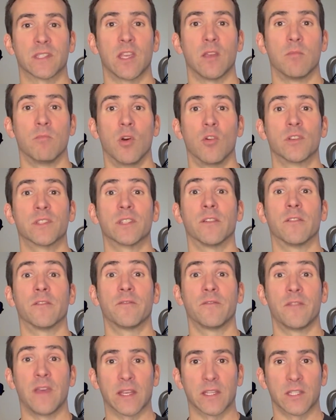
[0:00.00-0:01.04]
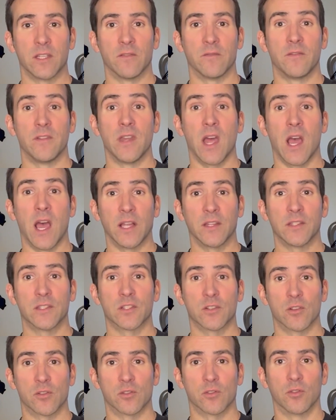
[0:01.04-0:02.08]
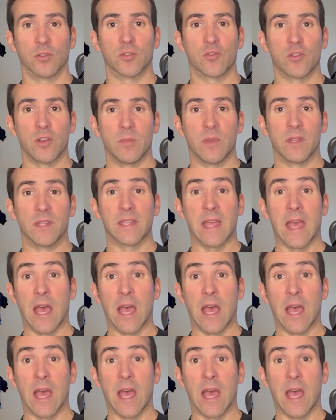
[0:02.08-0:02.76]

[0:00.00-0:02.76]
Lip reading: and most effective non-surgical treatments